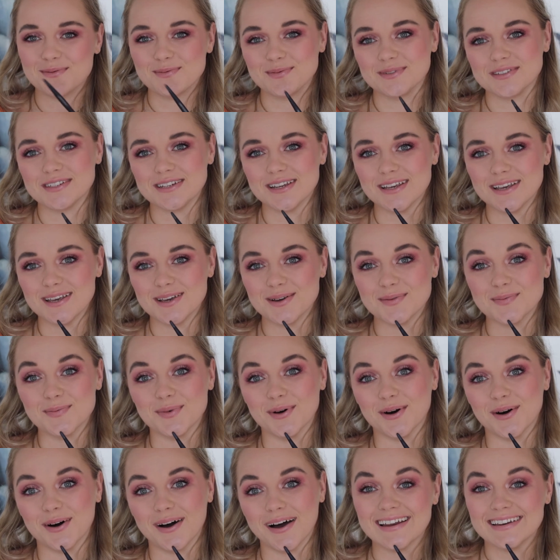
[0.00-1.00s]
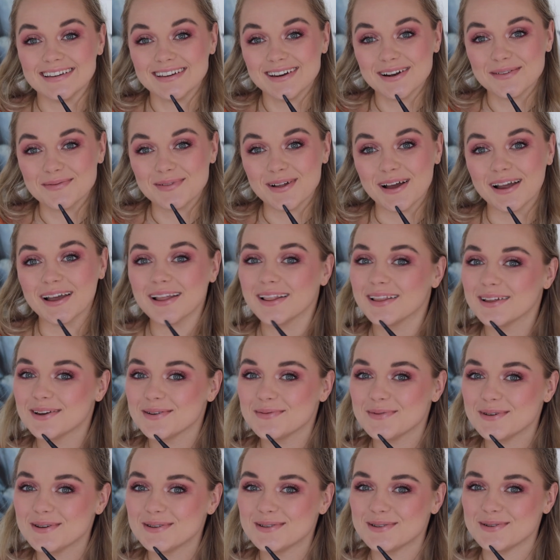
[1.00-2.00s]
cheek, but I did apply a little
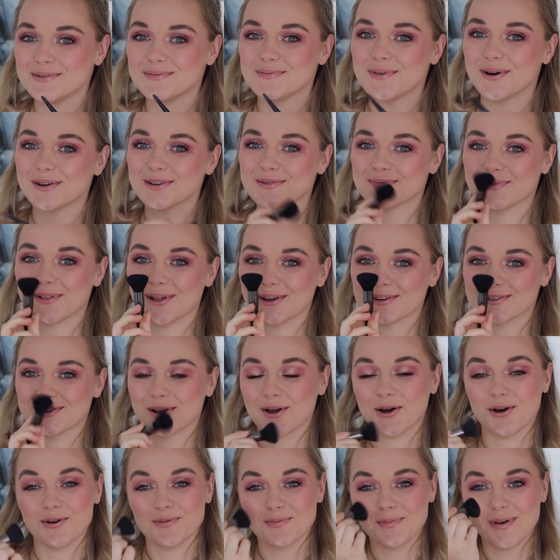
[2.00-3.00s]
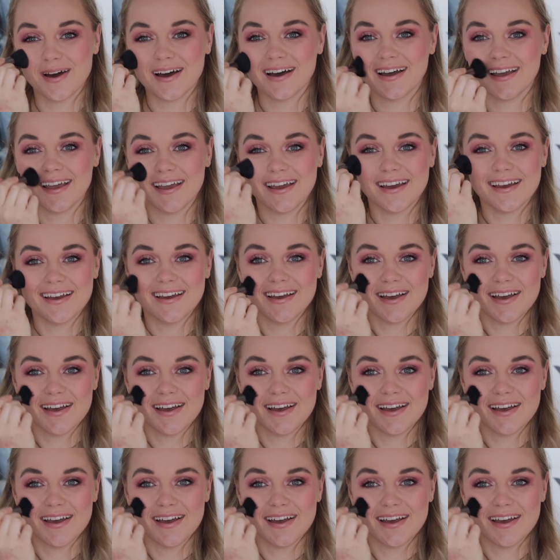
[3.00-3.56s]
bit too much blush on my